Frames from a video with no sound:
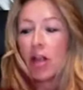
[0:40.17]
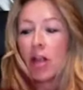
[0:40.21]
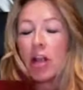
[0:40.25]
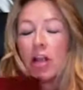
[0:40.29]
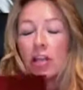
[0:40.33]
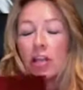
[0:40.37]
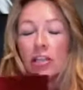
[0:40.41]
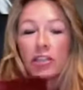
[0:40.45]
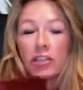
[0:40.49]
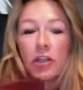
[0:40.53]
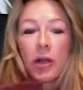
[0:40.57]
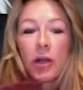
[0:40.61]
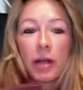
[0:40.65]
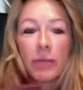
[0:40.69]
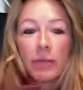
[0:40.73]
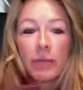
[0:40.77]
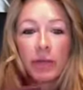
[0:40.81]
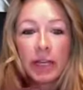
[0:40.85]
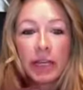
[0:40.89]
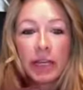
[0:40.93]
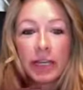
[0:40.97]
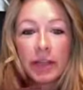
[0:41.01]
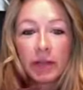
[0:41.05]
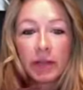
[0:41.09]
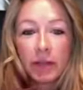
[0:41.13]
So I'm
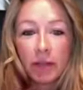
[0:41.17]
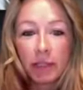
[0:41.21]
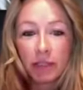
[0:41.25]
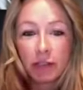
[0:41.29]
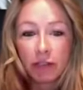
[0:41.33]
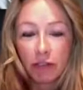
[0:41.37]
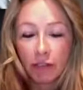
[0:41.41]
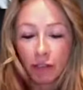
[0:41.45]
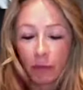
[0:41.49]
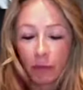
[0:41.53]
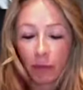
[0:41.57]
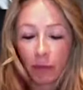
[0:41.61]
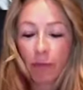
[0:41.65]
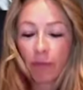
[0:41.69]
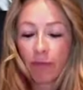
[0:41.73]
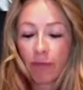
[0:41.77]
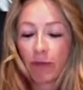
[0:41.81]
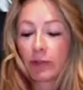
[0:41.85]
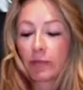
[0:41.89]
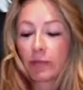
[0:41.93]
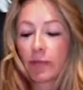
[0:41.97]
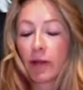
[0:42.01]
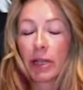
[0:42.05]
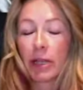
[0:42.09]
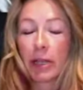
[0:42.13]
reading through this journal. Well, first
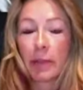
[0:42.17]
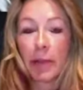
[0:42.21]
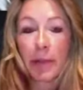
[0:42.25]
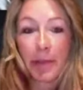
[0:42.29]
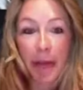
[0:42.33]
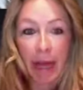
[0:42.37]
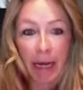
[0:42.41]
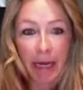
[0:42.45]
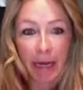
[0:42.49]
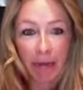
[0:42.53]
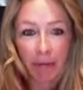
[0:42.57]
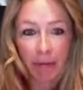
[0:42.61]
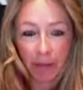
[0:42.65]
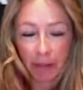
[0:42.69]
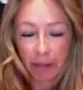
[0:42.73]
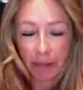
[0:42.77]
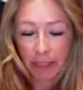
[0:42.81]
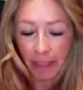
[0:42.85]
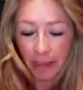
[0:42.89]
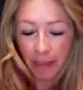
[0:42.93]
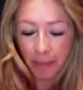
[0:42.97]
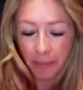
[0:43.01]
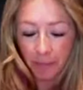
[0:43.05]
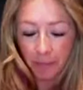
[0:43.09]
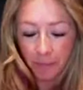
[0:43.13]
of all, let me back up for a
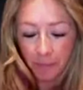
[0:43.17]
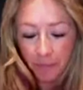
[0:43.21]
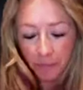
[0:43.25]
second.